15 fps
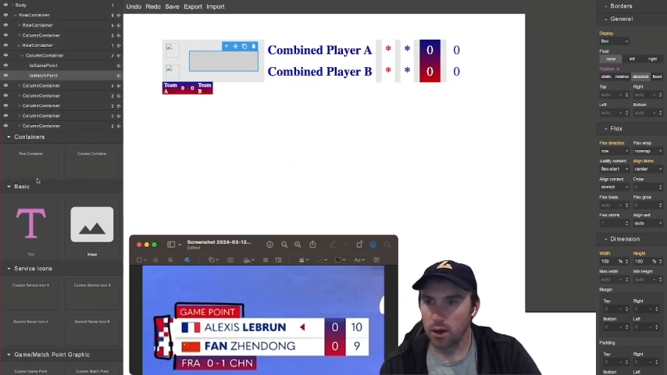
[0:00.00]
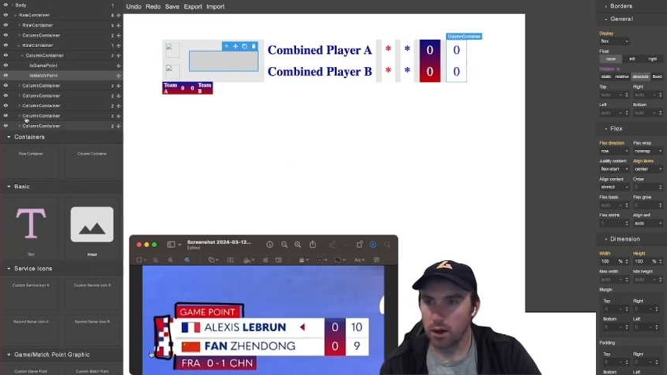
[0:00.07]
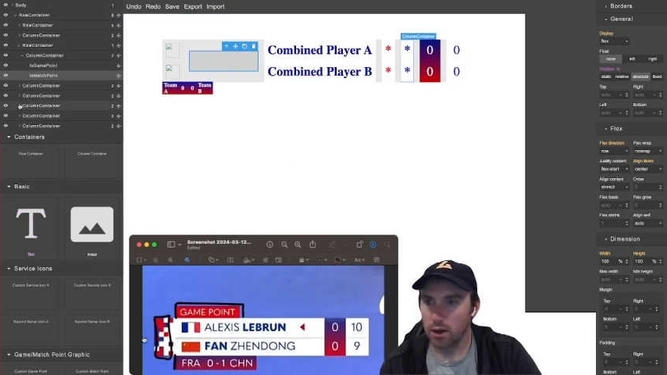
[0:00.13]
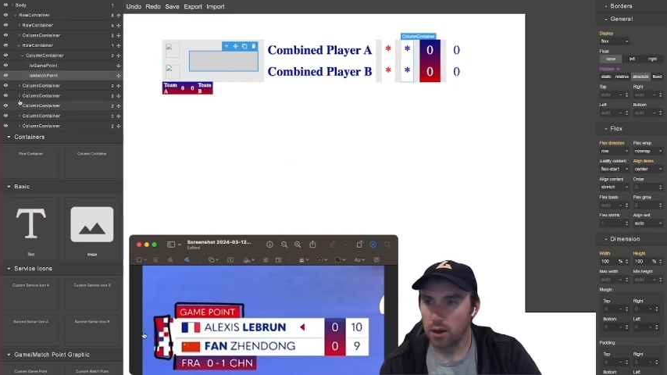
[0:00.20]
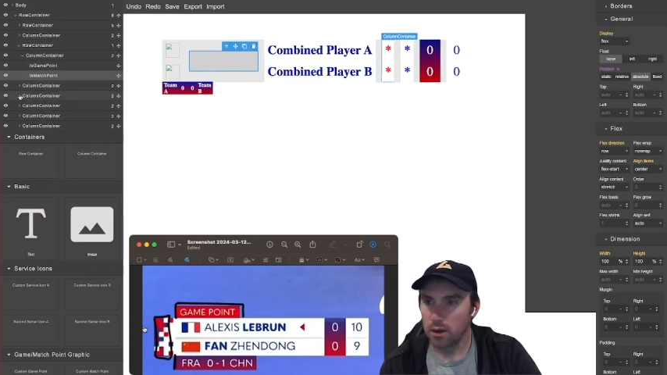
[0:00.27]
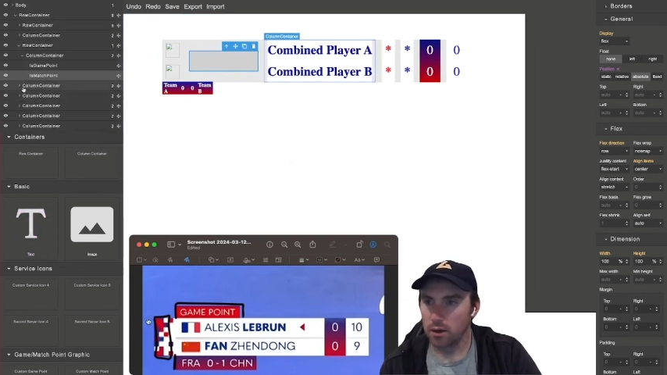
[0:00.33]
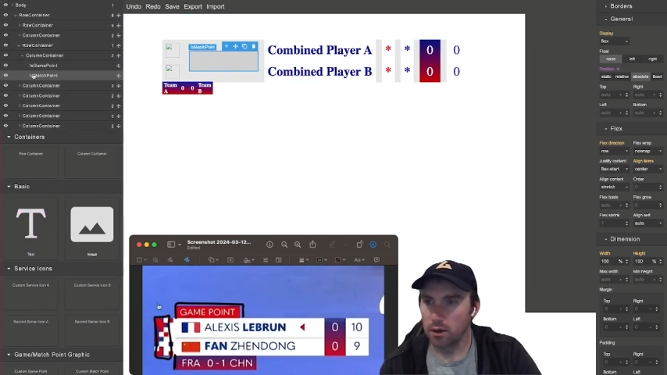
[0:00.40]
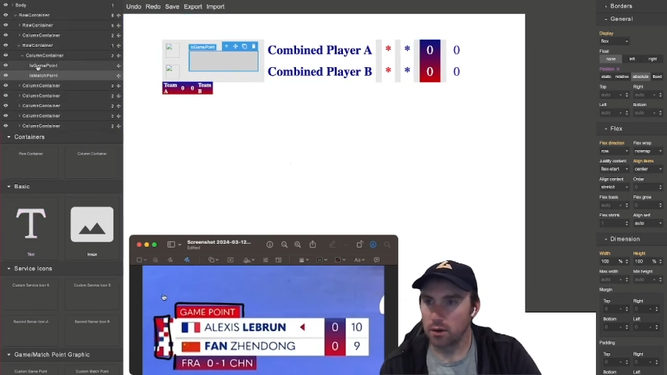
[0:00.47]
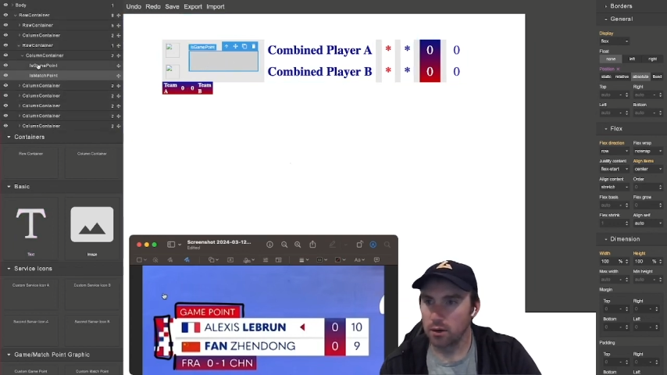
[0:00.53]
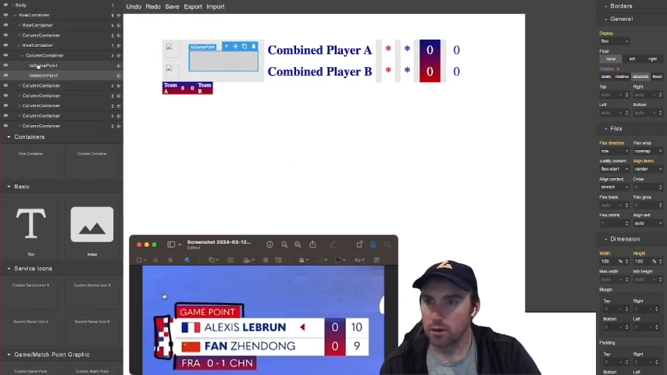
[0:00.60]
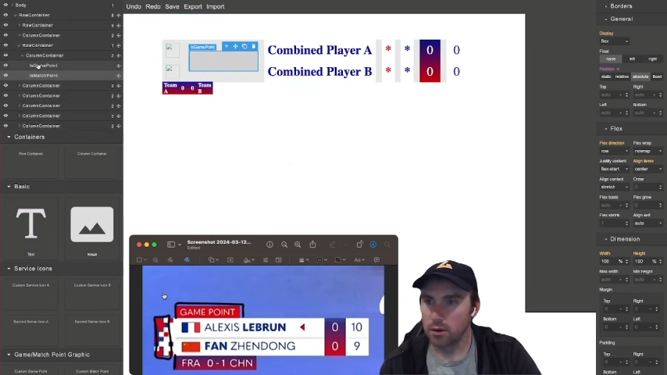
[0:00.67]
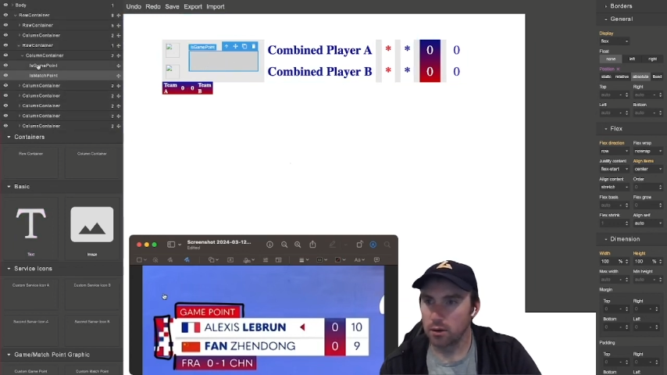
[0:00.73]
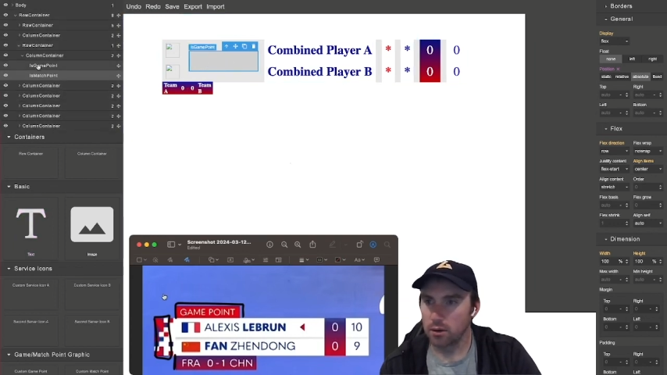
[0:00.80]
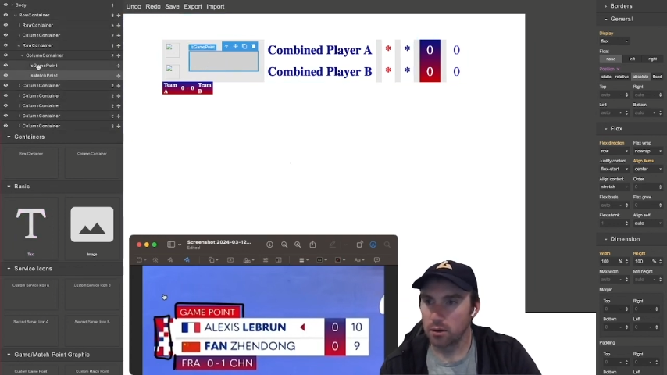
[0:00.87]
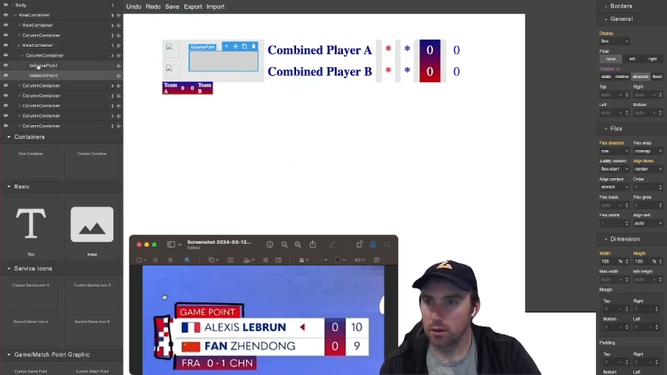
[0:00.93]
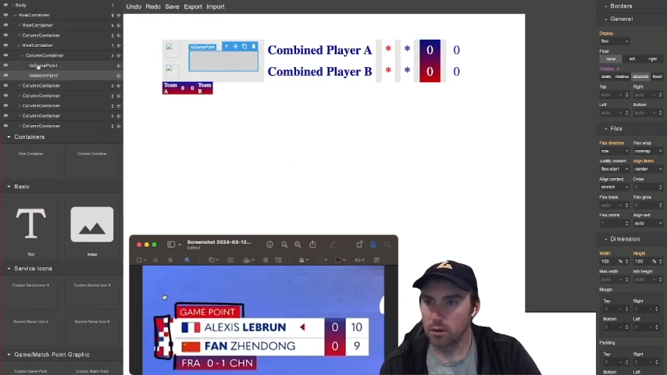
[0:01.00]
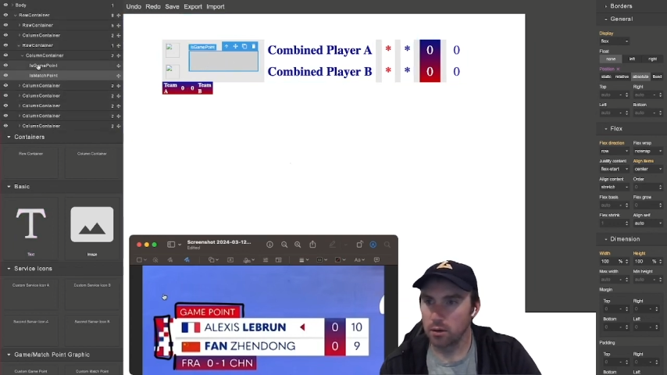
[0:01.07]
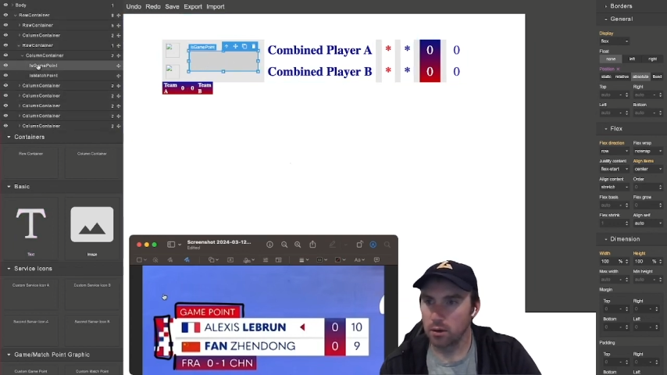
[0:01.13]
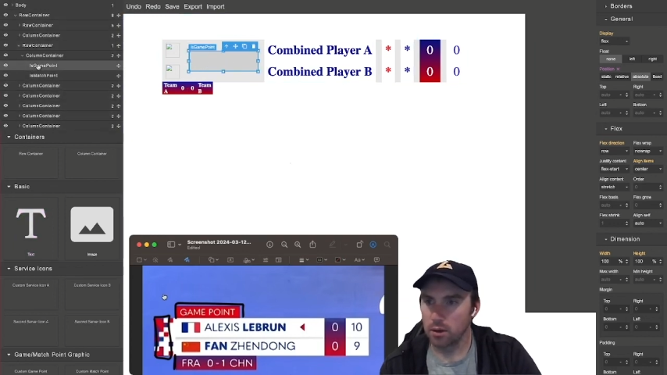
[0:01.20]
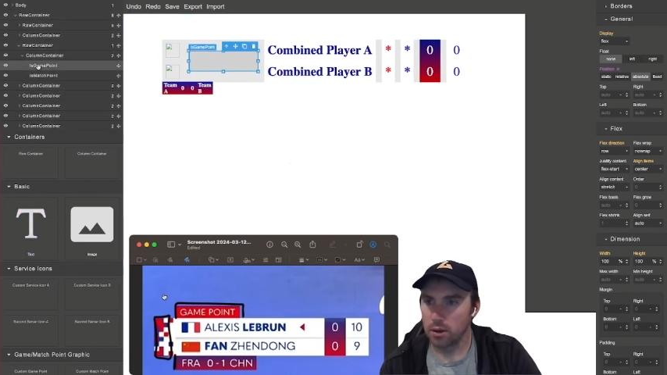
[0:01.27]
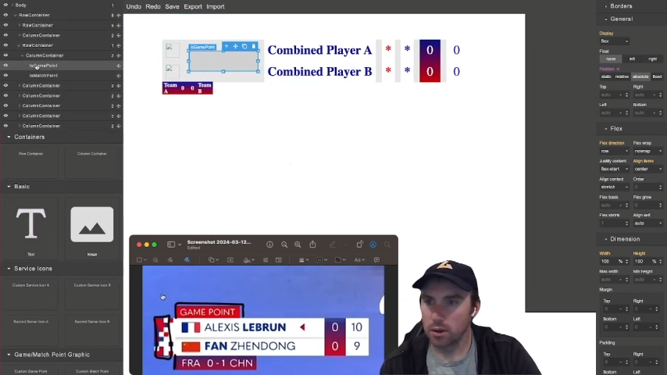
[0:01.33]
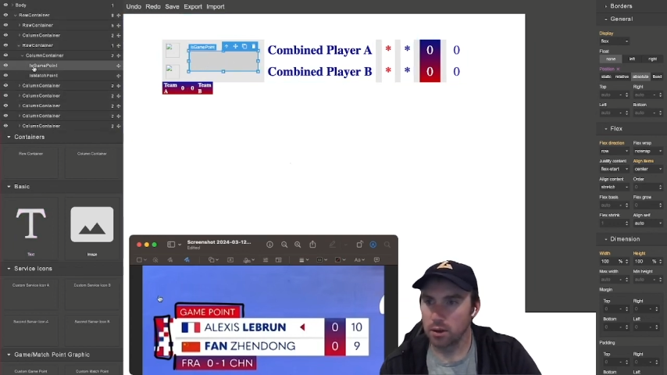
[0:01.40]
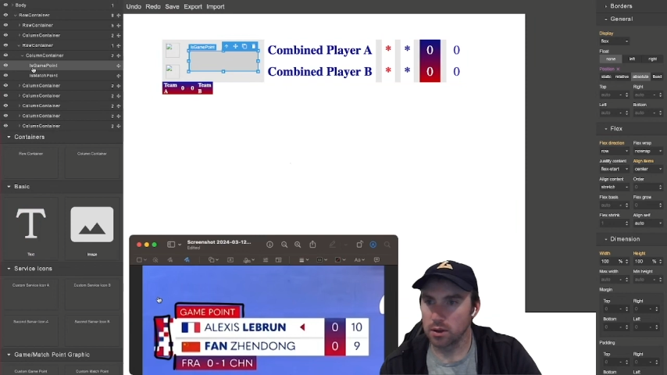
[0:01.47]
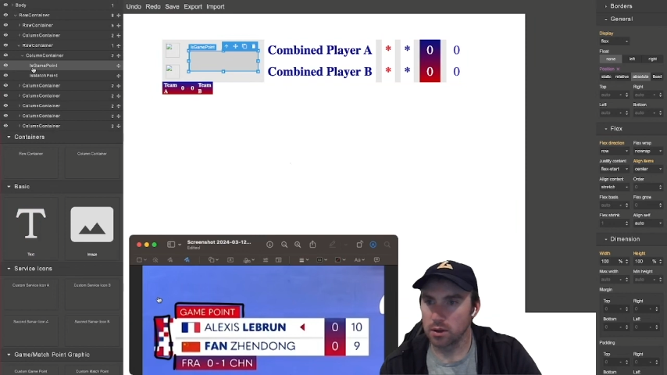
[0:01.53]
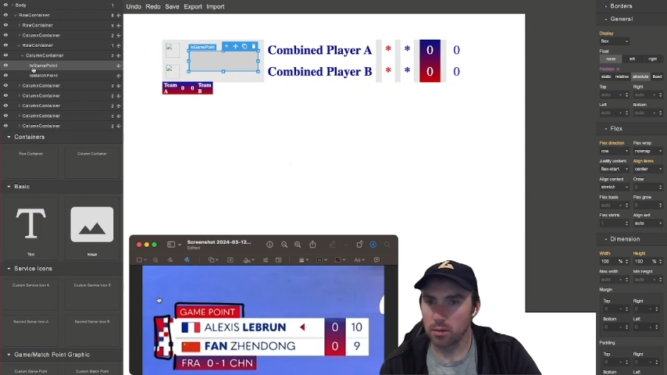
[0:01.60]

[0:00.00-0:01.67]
And I guess